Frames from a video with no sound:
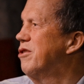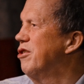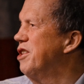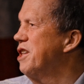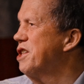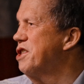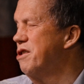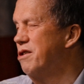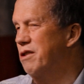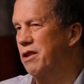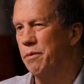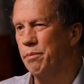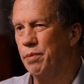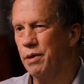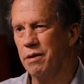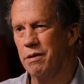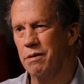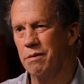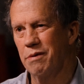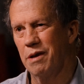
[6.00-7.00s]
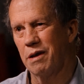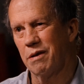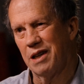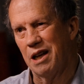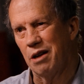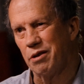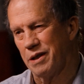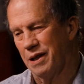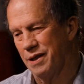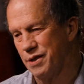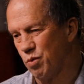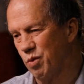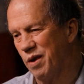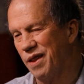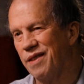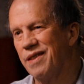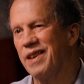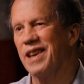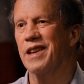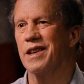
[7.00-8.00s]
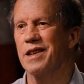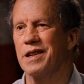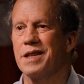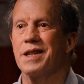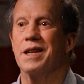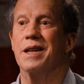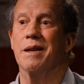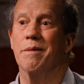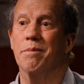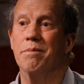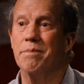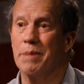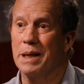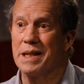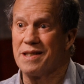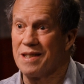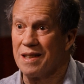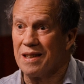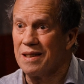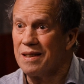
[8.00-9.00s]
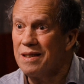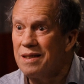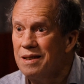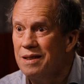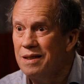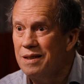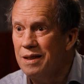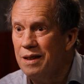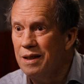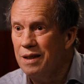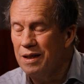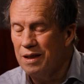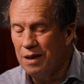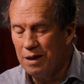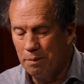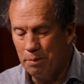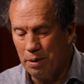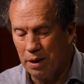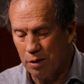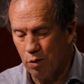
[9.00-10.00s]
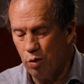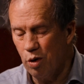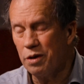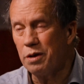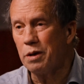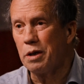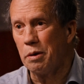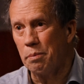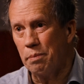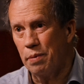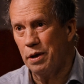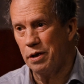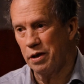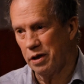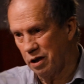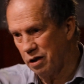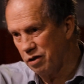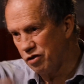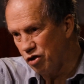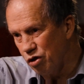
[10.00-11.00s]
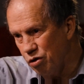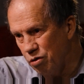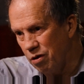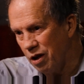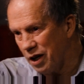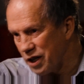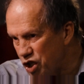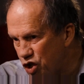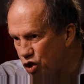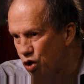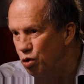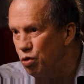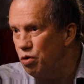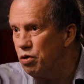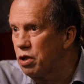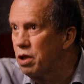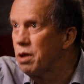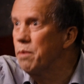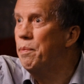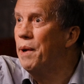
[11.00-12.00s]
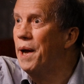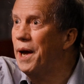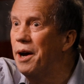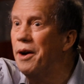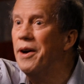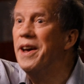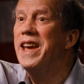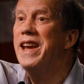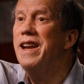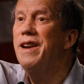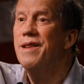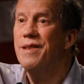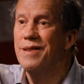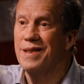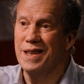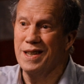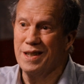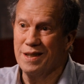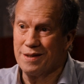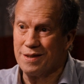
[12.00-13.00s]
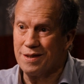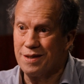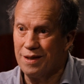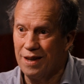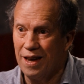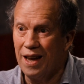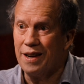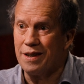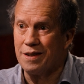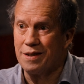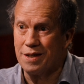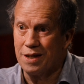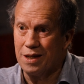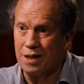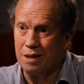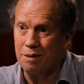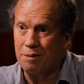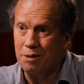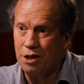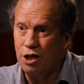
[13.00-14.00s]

traditional computer calculates one thing at a time, basically. But a quantum computer can do like two to the power n things at a time.